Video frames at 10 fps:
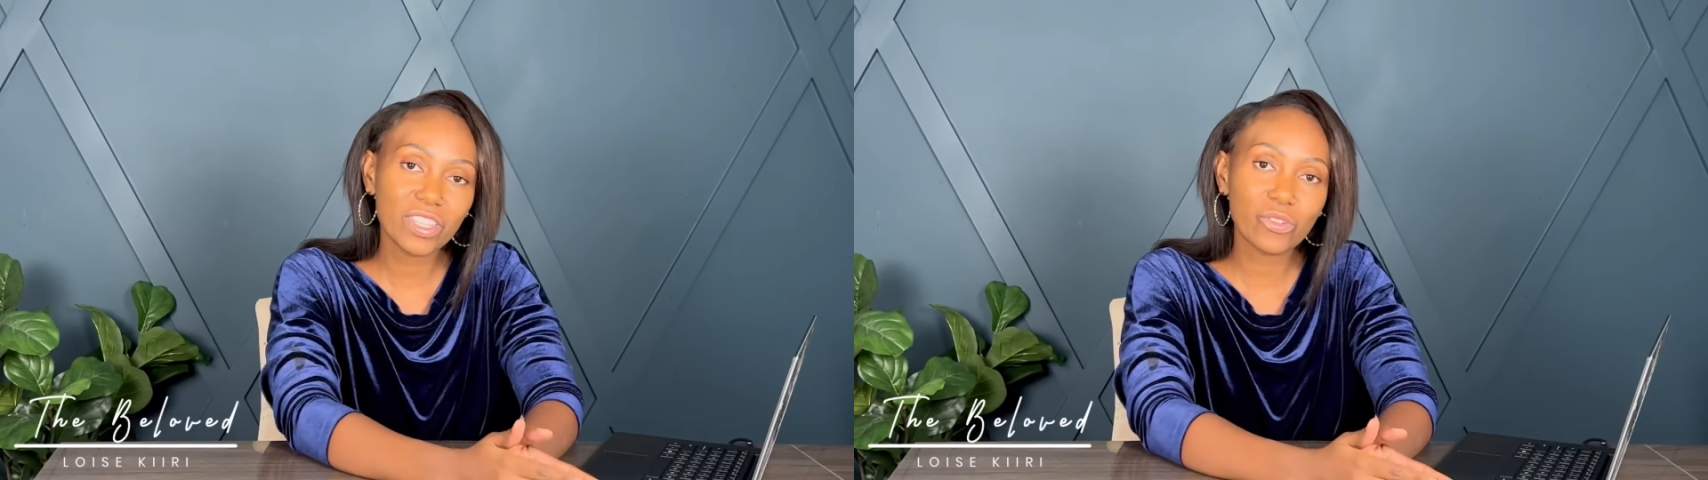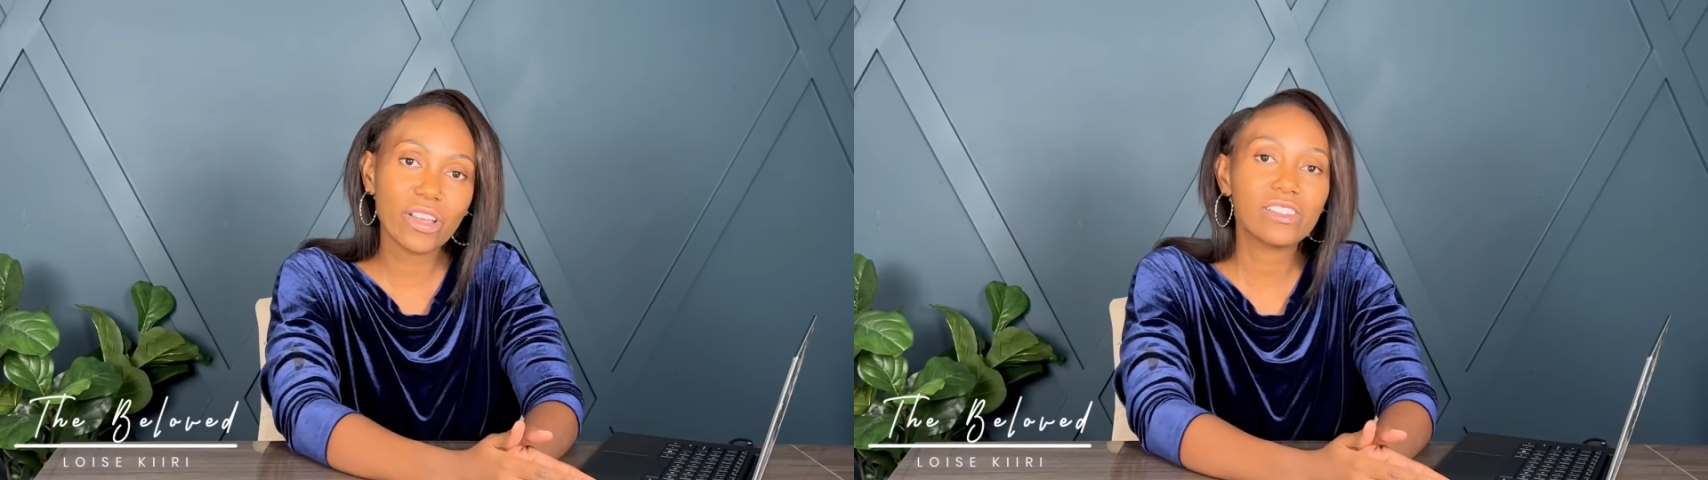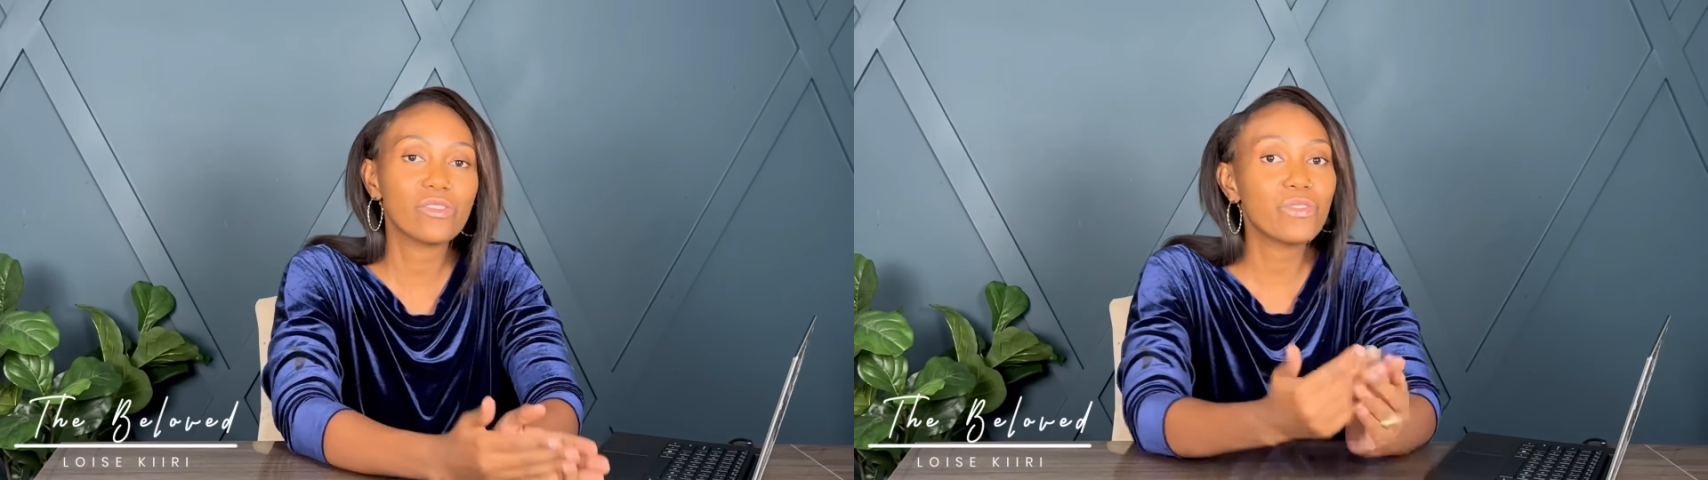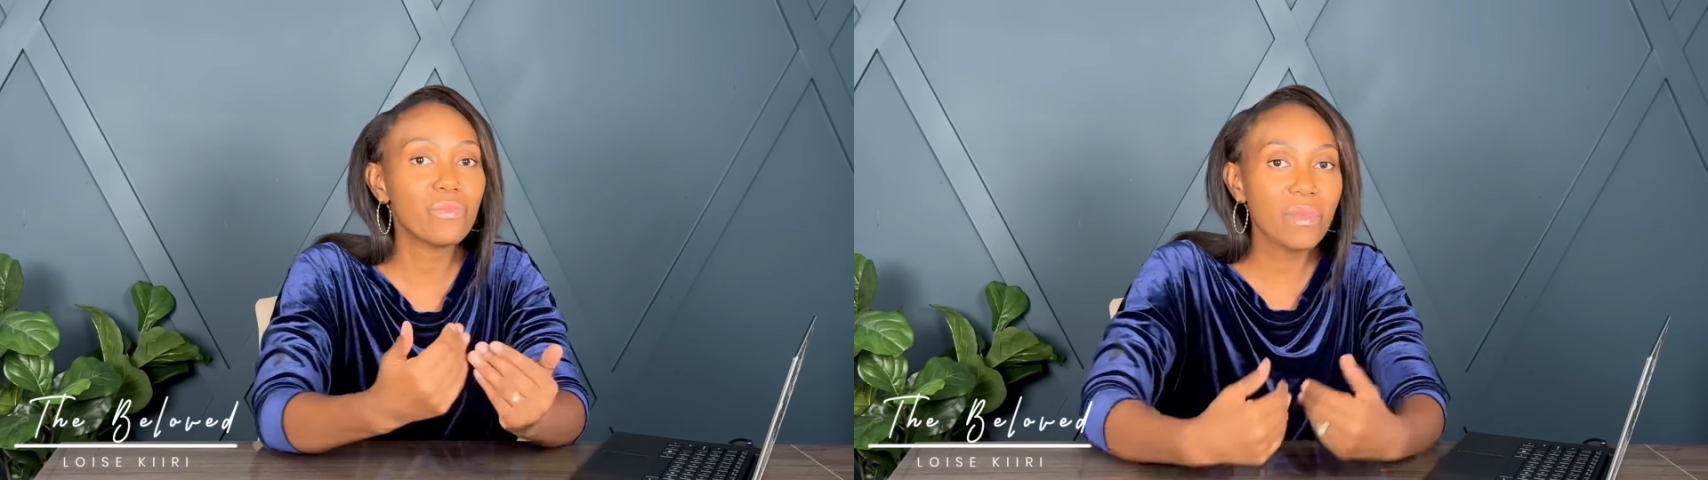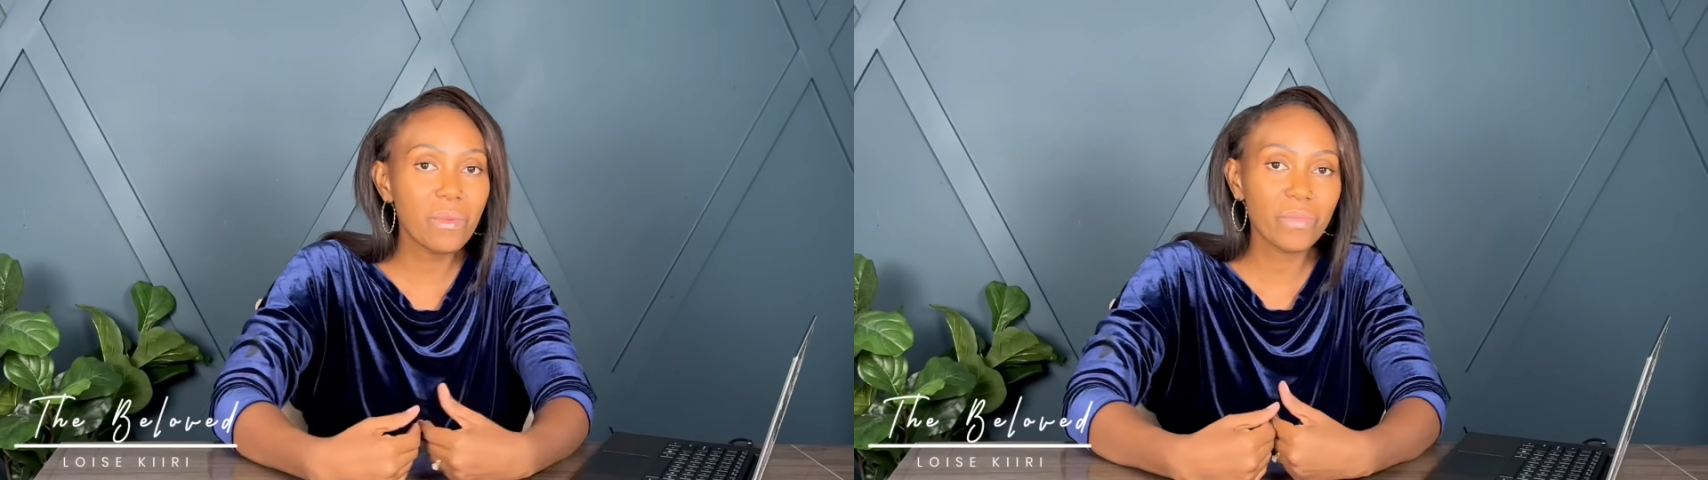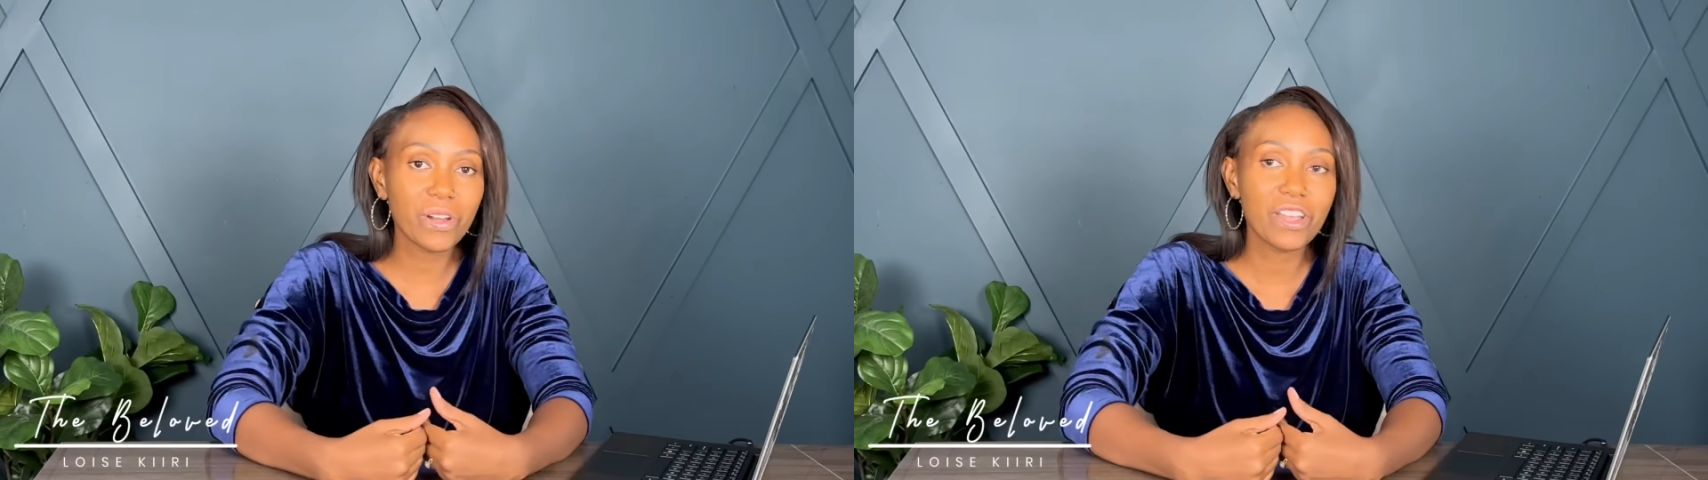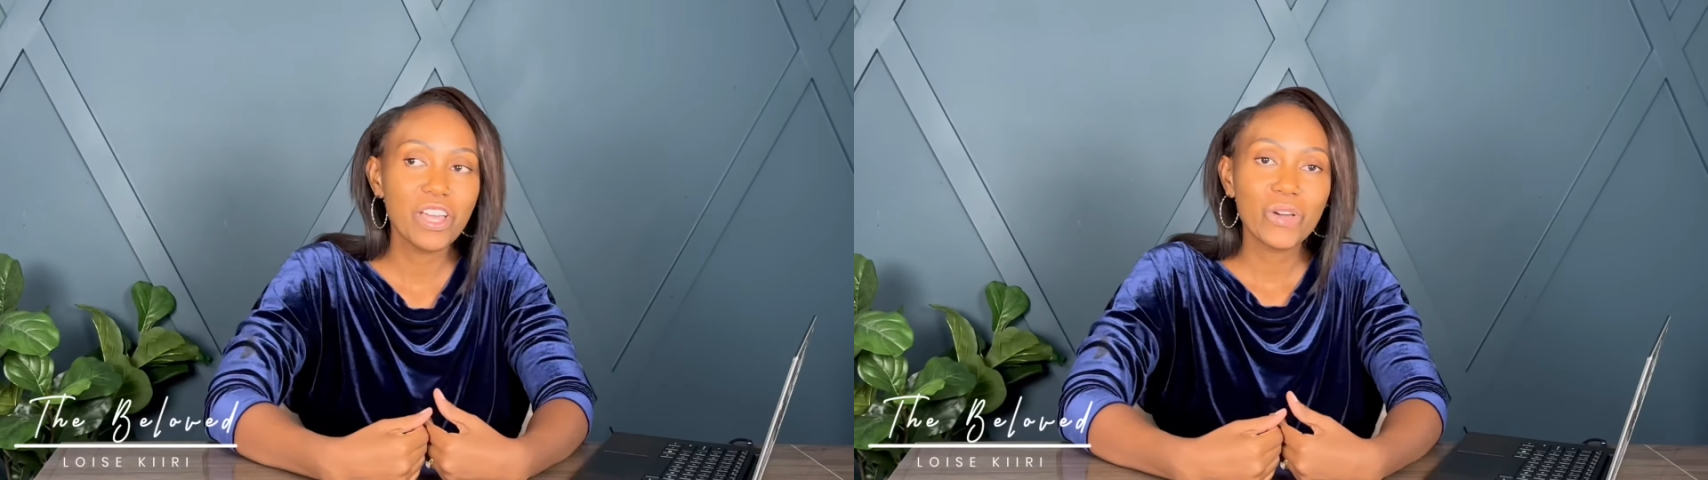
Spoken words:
Israel, remember,